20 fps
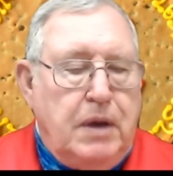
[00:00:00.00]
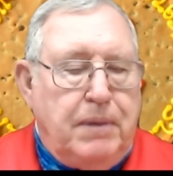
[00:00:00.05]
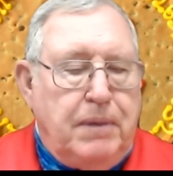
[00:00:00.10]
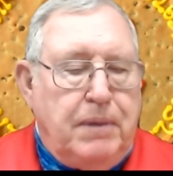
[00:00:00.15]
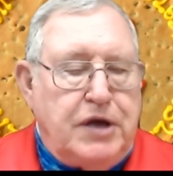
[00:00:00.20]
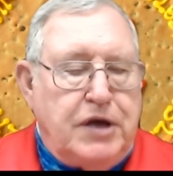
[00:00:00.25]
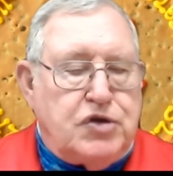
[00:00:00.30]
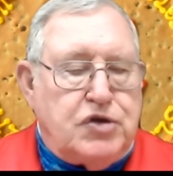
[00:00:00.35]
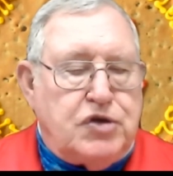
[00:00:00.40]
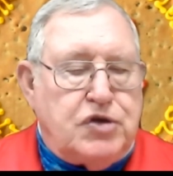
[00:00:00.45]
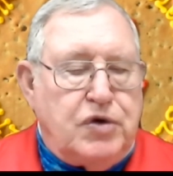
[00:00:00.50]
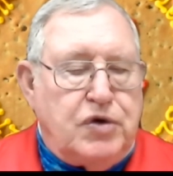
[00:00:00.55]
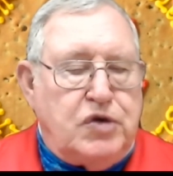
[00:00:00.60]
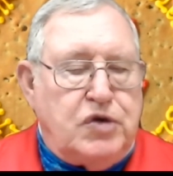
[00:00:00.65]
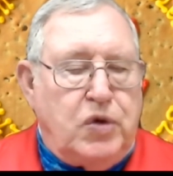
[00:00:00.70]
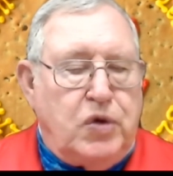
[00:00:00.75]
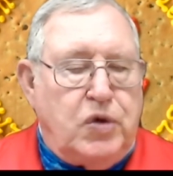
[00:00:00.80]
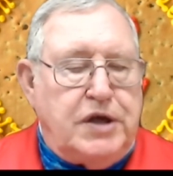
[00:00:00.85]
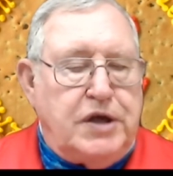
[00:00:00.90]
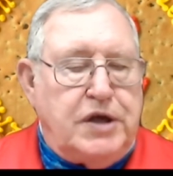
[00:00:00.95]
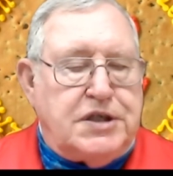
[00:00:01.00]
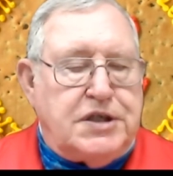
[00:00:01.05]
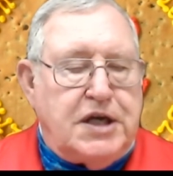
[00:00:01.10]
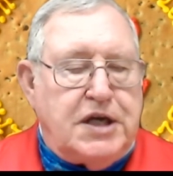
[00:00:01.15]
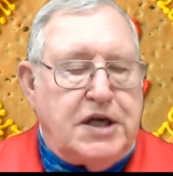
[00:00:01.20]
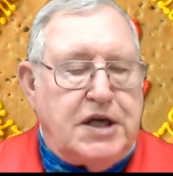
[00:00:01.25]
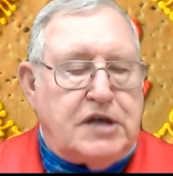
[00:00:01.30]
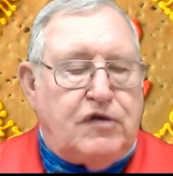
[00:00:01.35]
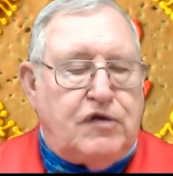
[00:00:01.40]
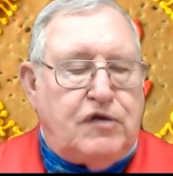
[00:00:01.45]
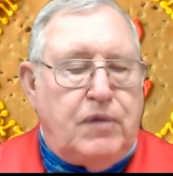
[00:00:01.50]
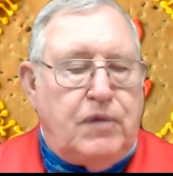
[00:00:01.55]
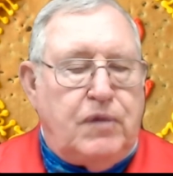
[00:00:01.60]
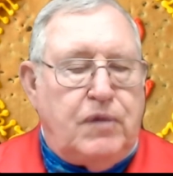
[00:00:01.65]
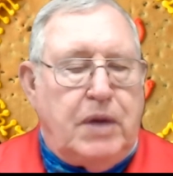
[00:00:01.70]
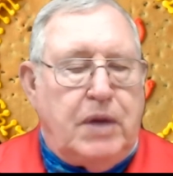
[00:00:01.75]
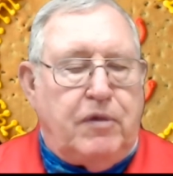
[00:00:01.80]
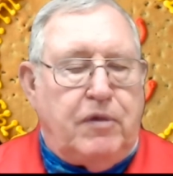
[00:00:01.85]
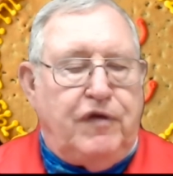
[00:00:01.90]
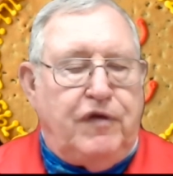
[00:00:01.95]
Page 326,
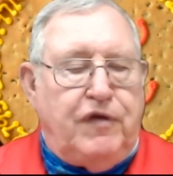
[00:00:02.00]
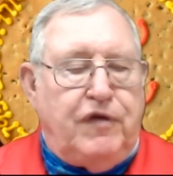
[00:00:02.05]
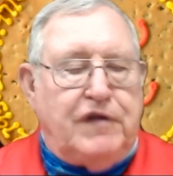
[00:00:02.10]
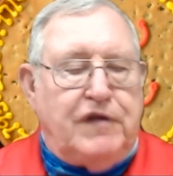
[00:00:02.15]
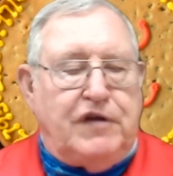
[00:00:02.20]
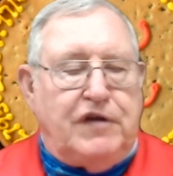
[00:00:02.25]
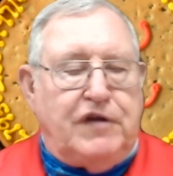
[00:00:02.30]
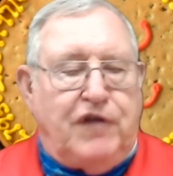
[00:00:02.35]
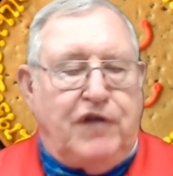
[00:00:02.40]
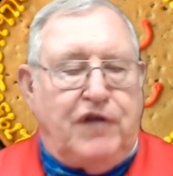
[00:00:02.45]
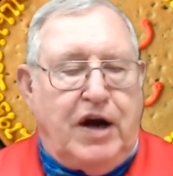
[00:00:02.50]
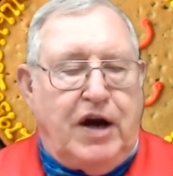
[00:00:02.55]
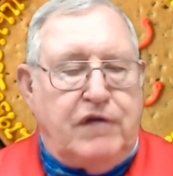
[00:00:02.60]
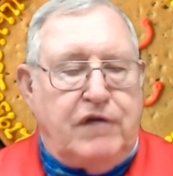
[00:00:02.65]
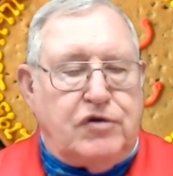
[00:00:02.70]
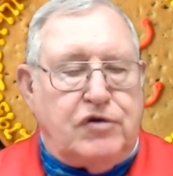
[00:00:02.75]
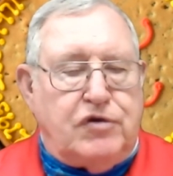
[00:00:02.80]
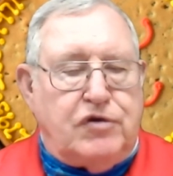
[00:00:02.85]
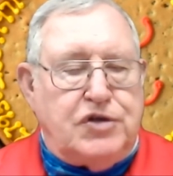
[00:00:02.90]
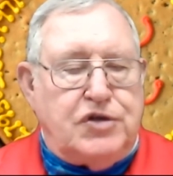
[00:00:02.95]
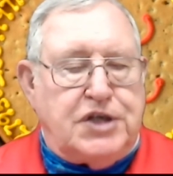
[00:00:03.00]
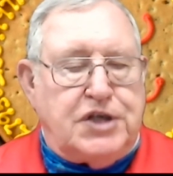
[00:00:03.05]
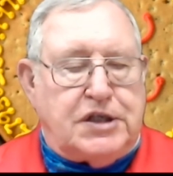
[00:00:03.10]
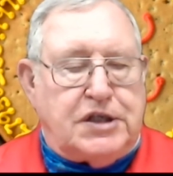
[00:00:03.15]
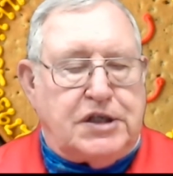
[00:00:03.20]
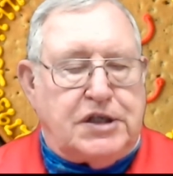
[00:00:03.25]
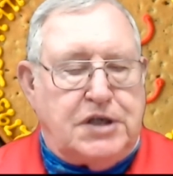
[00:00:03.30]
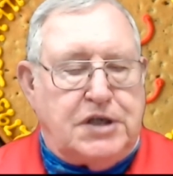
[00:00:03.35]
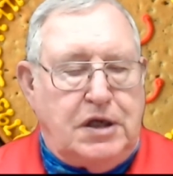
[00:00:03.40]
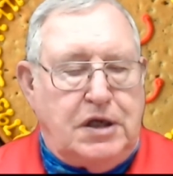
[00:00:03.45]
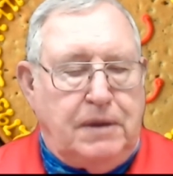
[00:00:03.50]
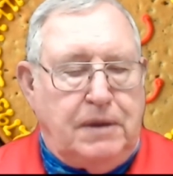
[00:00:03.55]
number 55 through 60.